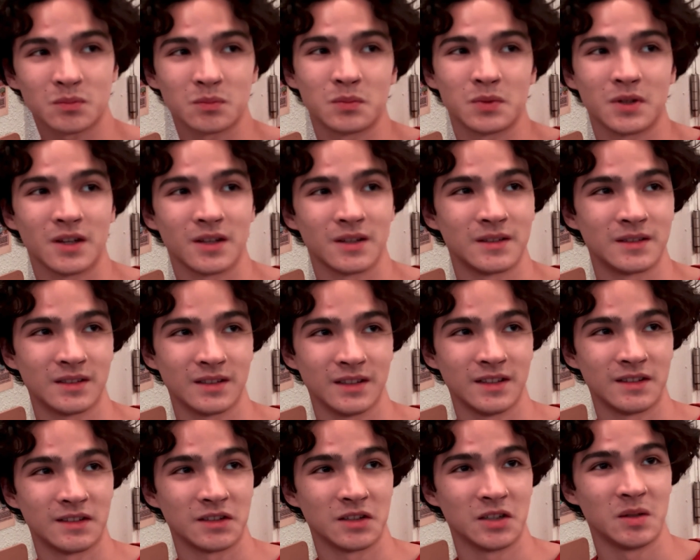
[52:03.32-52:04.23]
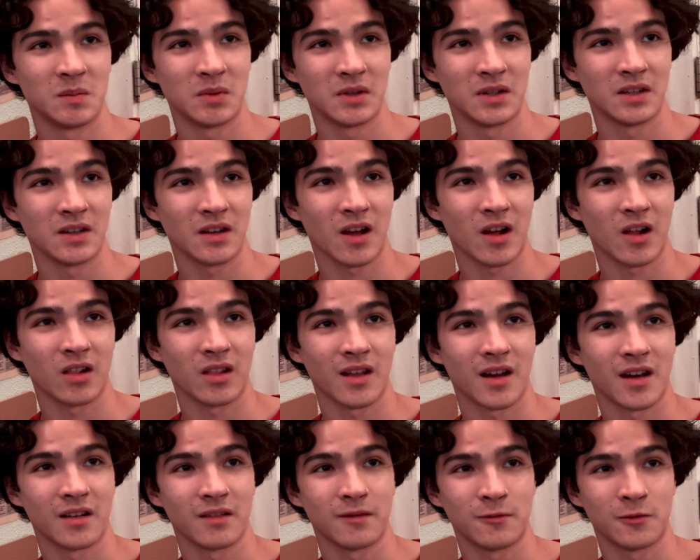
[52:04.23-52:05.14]
because it's gonna be a
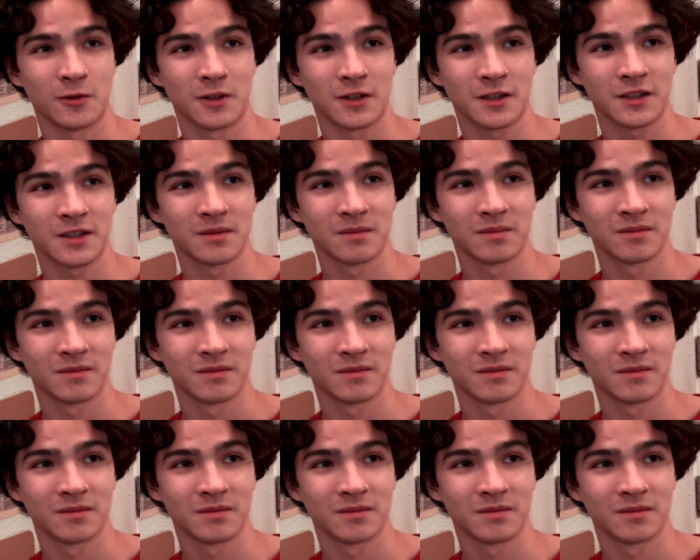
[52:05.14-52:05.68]
lot of work